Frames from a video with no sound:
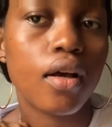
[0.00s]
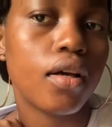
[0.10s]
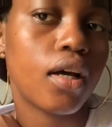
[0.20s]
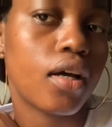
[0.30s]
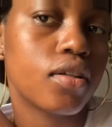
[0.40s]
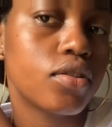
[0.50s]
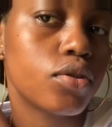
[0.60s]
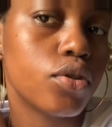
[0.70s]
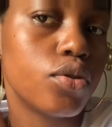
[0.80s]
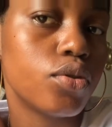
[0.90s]
yeah so
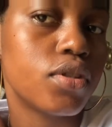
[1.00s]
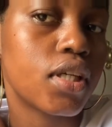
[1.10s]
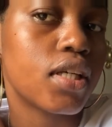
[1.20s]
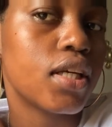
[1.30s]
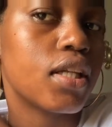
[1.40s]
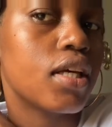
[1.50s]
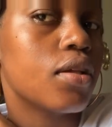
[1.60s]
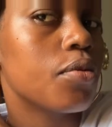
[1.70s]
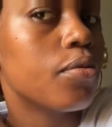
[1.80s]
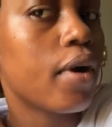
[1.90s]
you take it
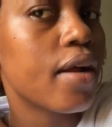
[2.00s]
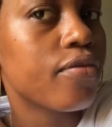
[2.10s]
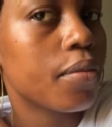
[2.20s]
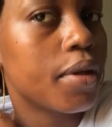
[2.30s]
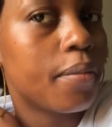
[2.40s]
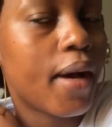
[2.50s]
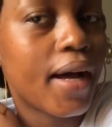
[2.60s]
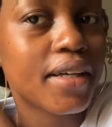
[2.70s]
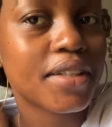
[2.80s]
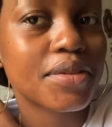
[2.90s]
in right from the
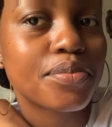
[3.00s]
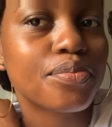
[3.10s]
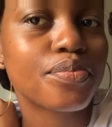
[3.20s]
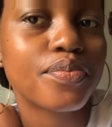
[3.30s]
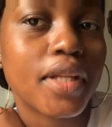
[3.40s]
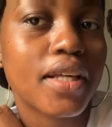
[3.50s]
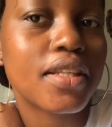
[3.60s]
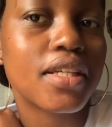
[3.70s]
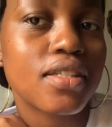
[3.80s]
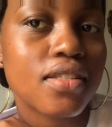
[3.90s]
back like
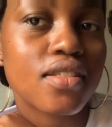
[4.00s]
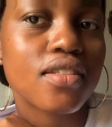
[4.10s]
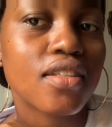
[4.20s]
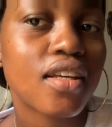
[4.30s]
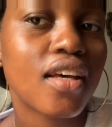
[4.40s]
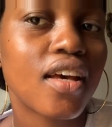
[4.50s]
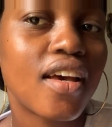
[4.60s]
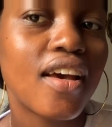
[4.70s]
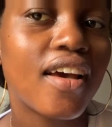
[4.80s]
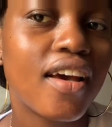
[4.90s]
this
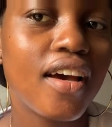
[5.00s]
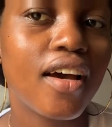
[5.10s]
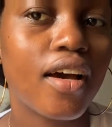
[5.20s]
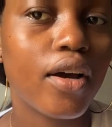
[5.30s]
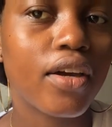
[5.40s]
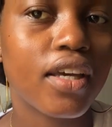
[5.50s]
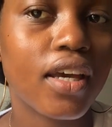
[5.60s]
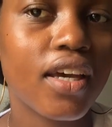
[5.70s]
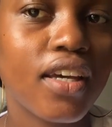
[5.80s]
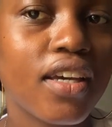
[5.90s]

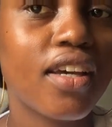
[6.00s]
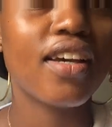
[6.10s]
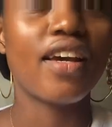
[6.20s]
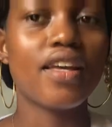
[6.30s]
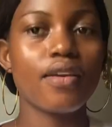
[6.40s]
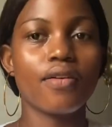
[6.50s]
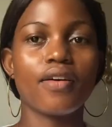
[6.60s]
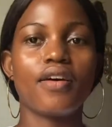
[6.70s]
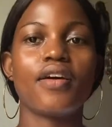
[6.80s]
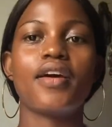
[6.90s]
okay and
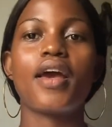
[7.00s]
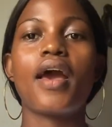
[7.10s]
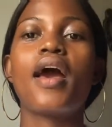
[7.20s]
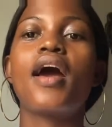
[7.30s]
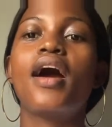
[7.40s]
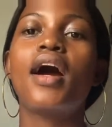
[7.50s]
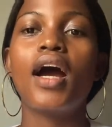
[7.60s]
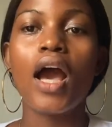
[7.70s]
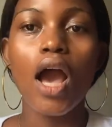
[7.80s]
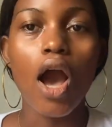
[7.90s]

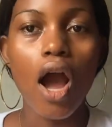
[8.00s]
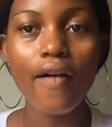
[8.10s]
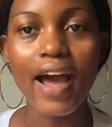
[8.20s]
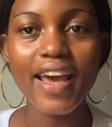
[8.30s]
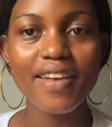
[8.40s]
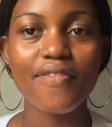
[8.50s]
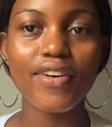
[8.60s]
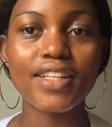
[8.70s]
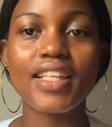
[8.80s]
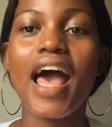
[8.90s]
all right
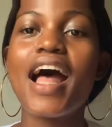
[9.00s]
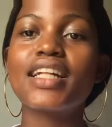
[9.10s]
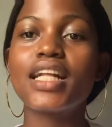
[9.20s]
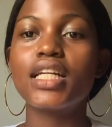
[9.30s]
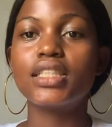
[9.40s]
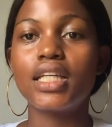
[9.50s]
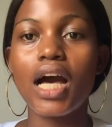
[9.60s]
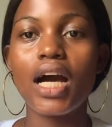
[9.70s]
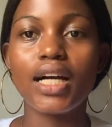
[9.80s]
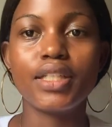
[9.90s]
first hand
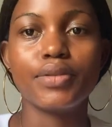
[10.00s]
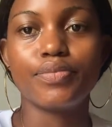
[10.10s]
done